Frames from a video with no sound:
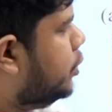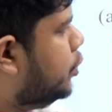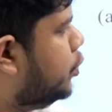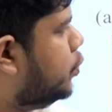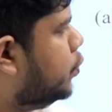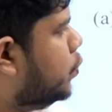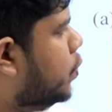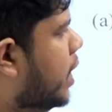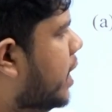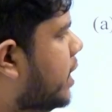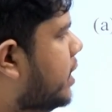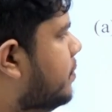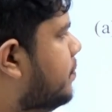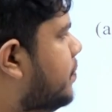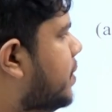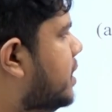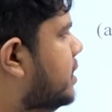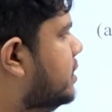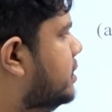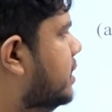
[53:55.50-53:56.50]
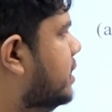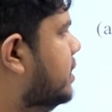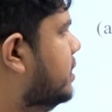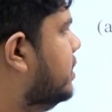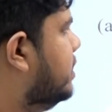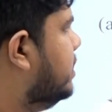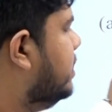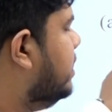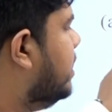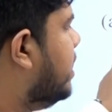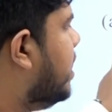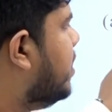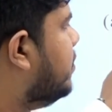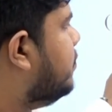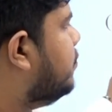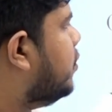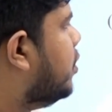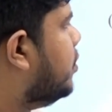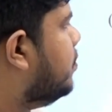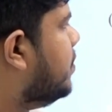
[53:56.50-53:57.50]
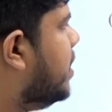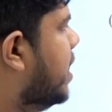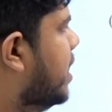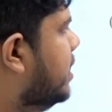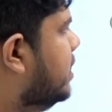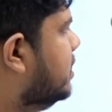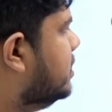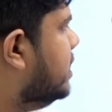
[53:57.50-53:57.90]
To any person derived from any